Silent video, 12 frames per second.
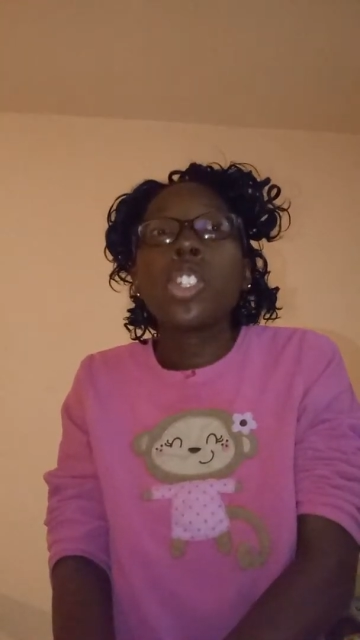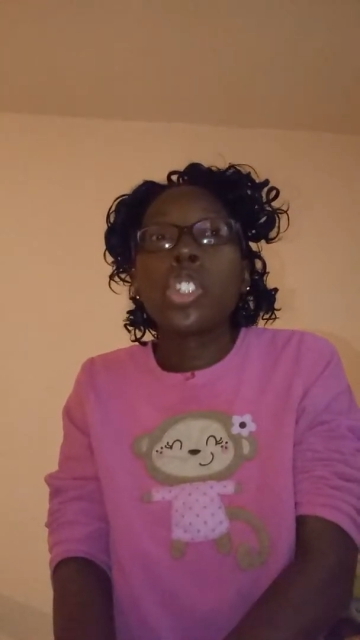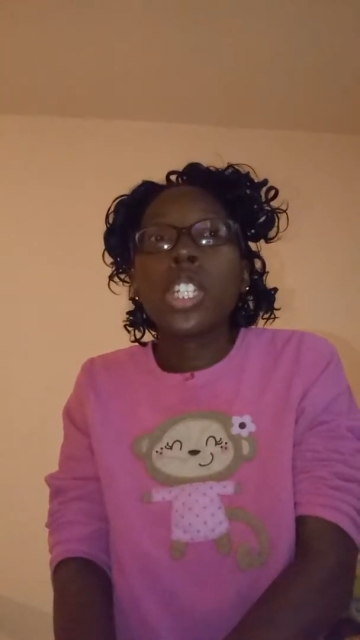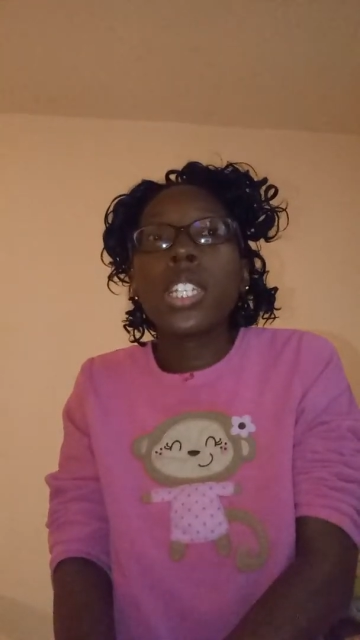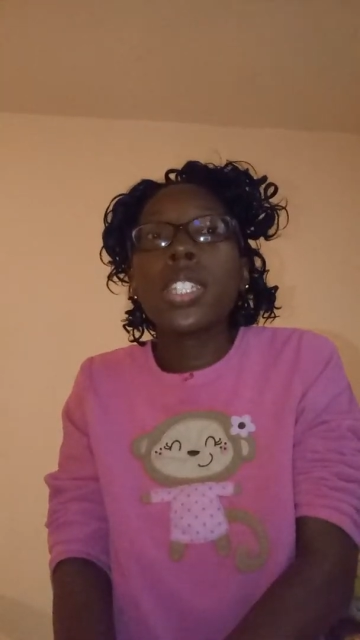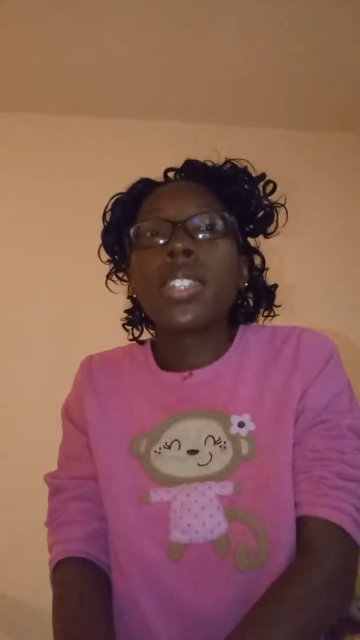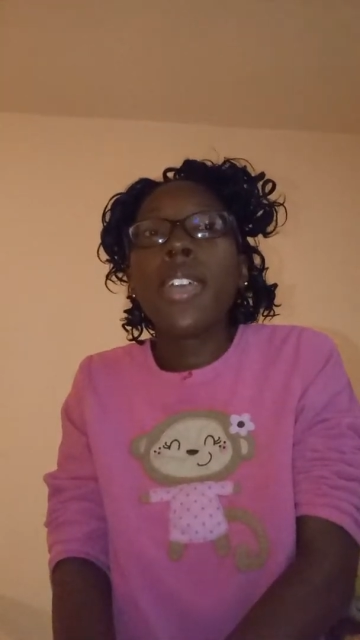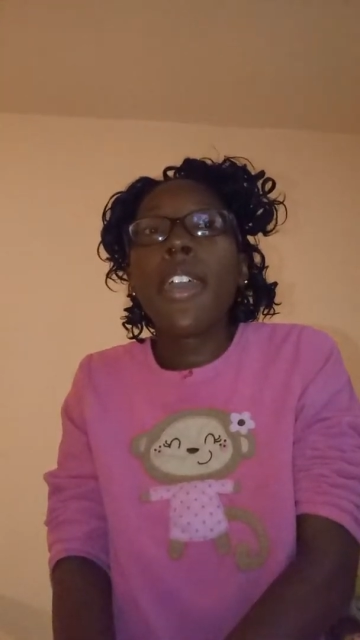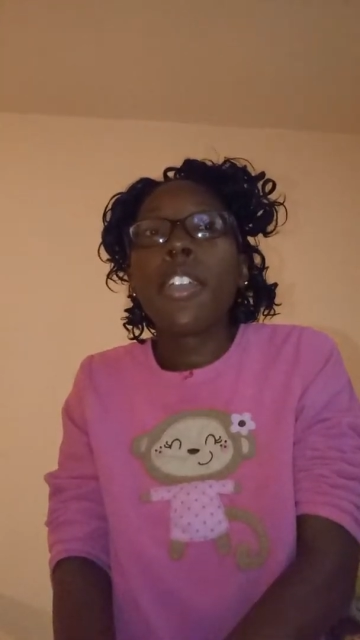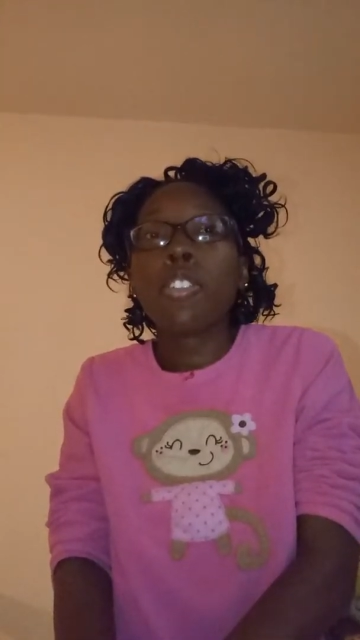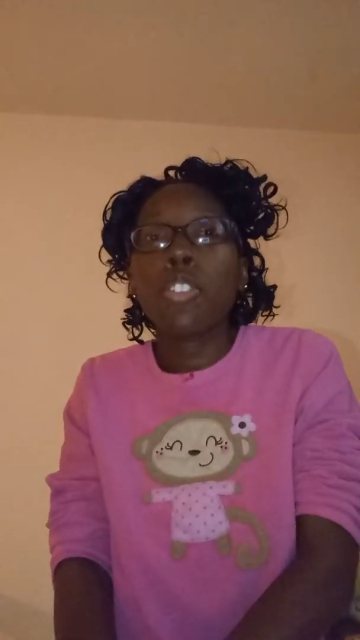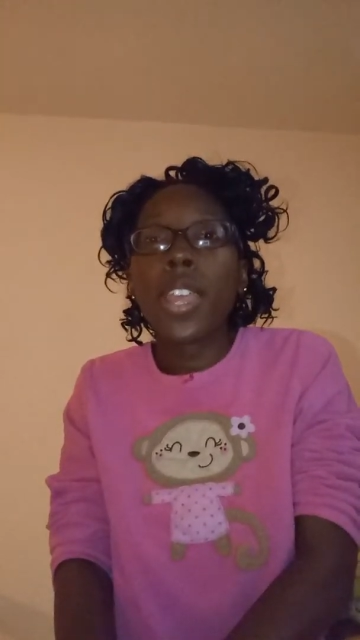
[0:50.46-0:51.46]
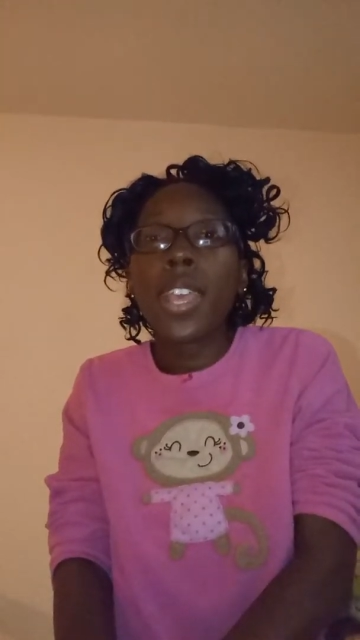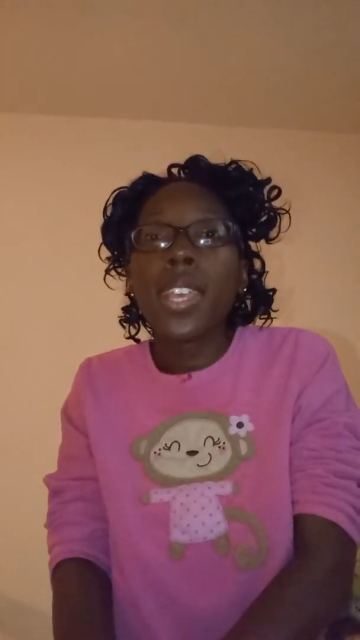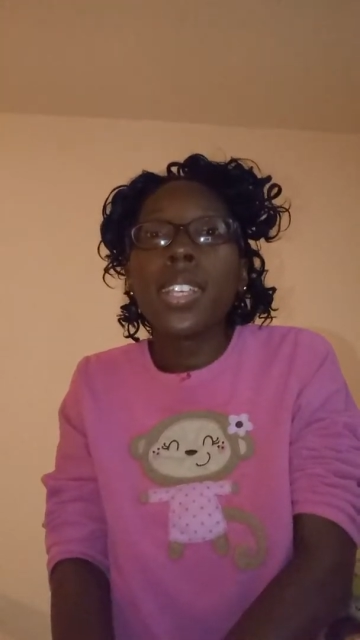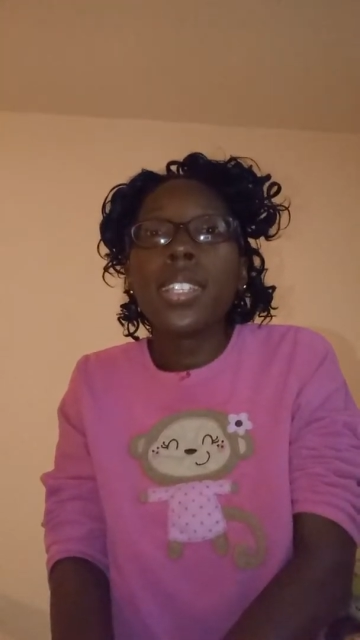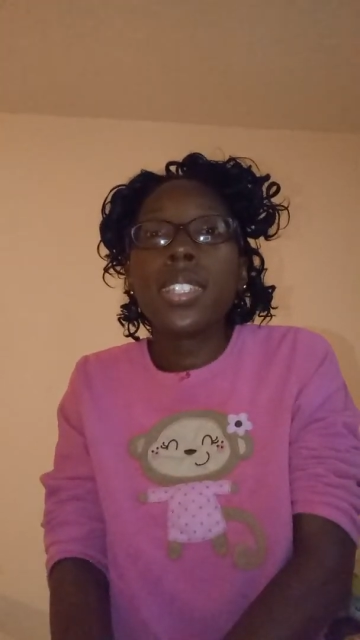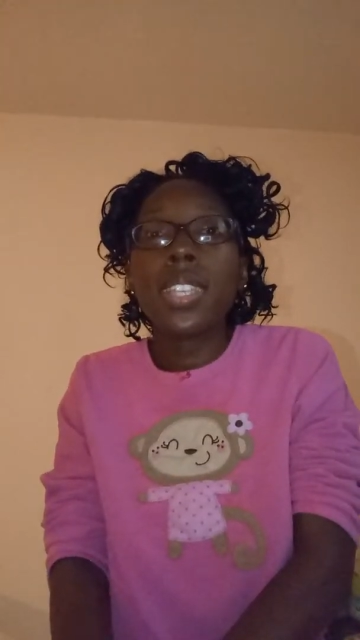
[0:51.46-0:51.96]
She's not
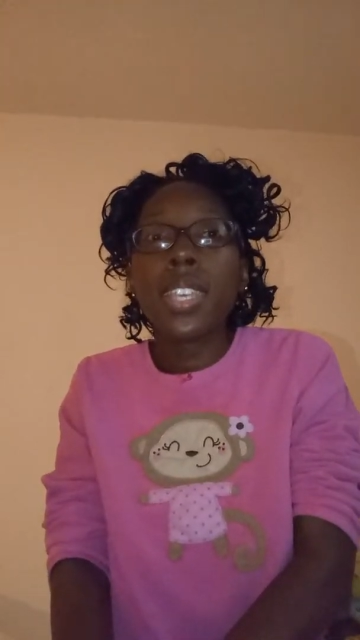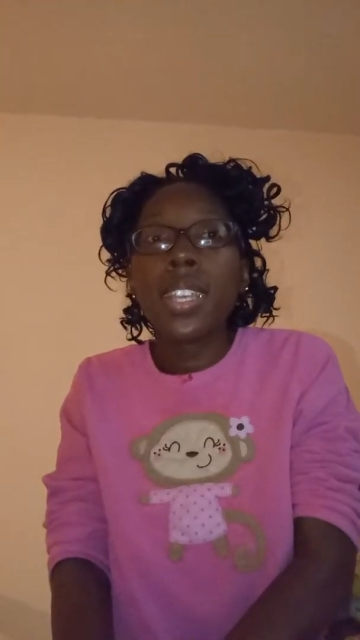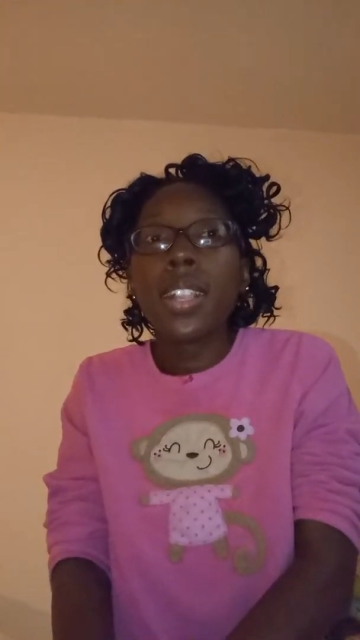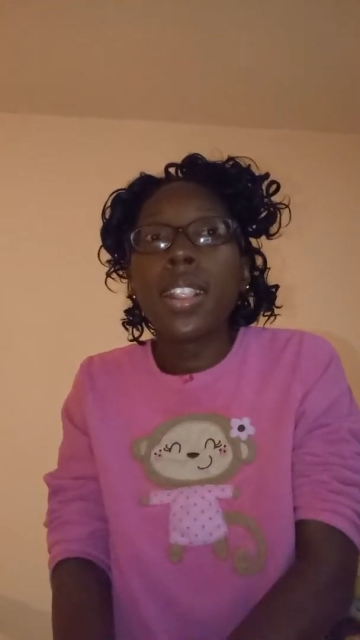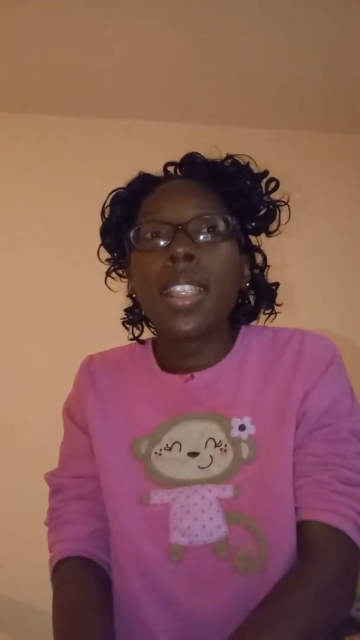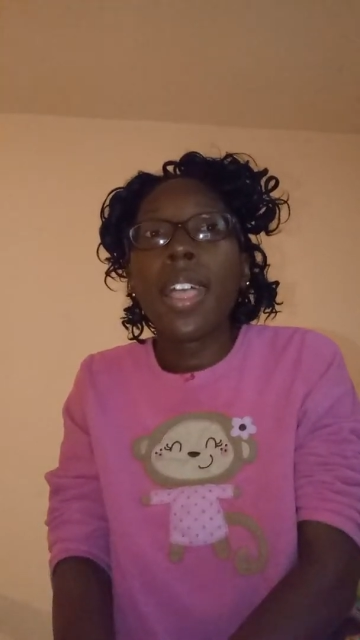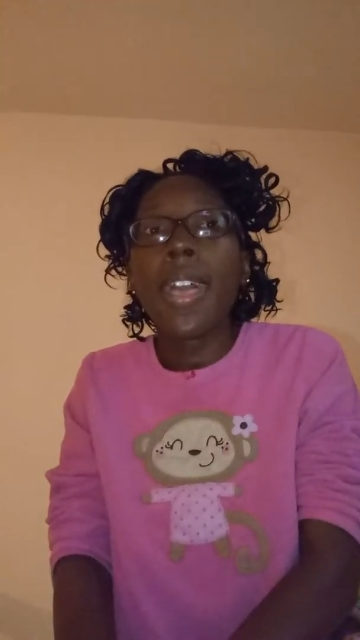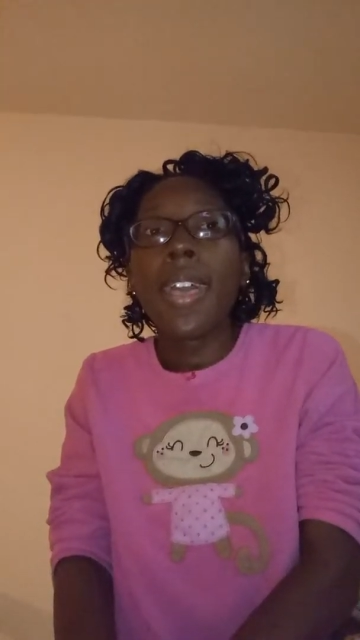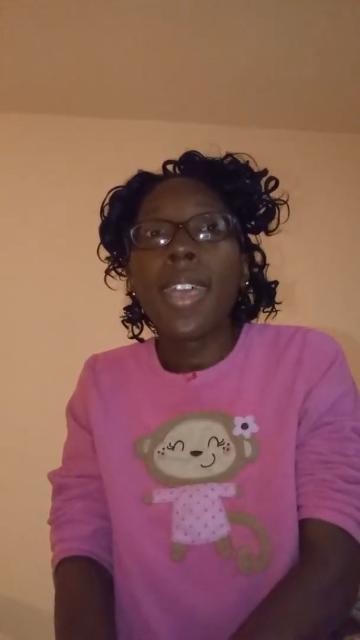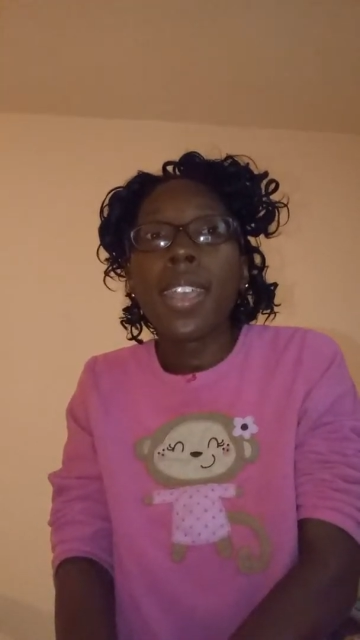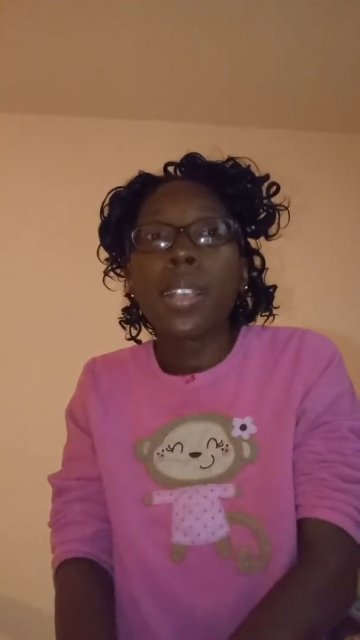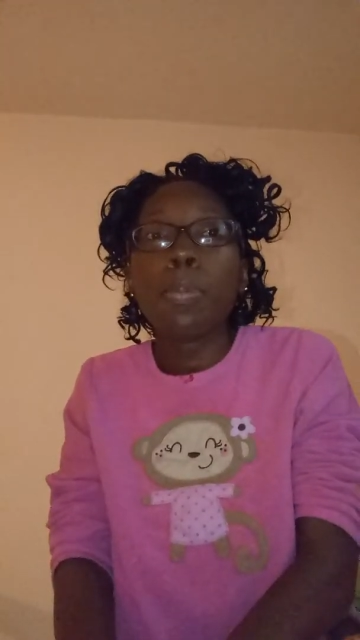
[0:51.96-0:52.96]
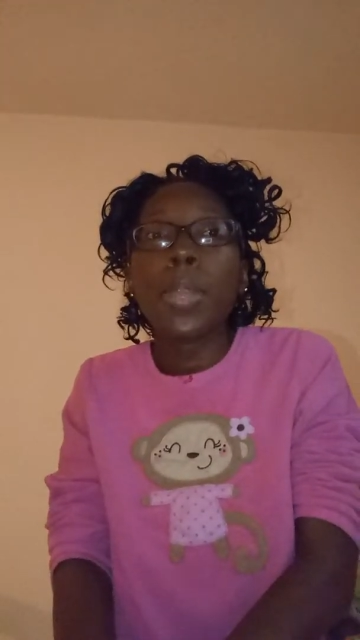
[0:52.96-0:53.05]
crazy like